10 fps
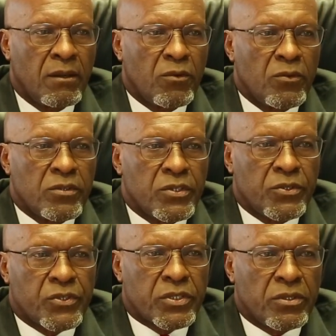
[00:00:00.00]
We will
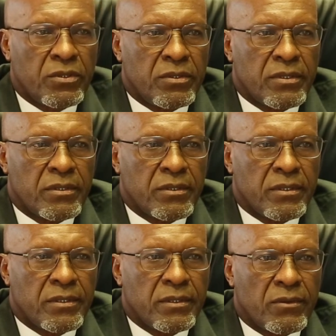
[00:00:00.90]
do so
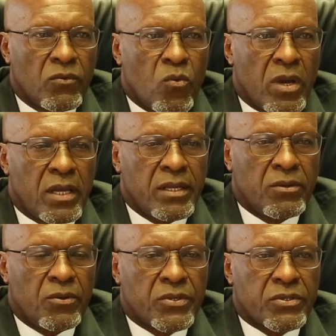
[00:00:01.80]
while
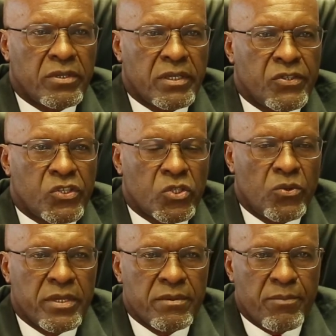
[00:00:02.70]
also
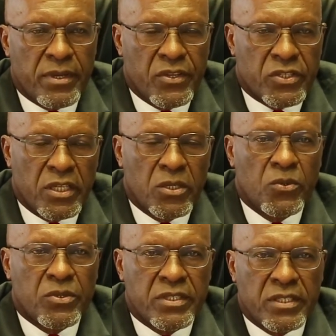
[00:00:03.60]
ensuring base
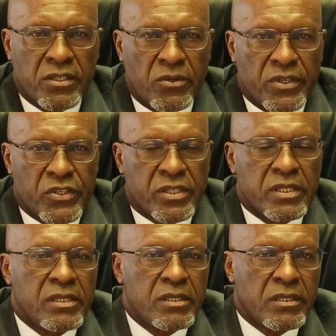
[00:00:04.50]
load
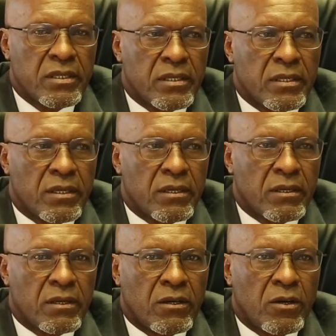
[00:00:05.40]
generation
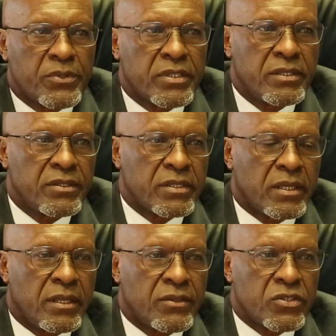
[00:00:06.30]
options
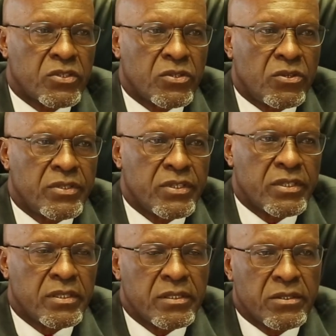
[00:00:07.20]
and
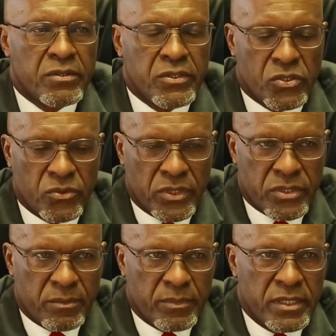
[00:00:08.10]
storage to ensure
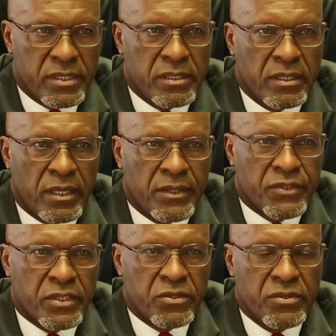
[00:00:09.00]
stability and
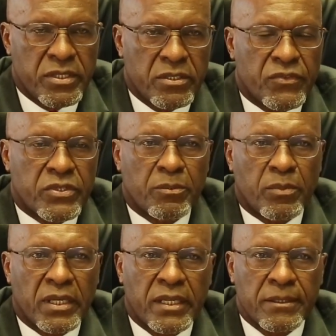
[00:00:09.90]
security of
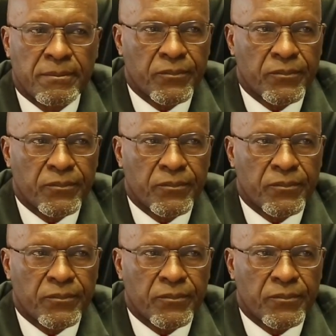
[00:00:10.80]
supply.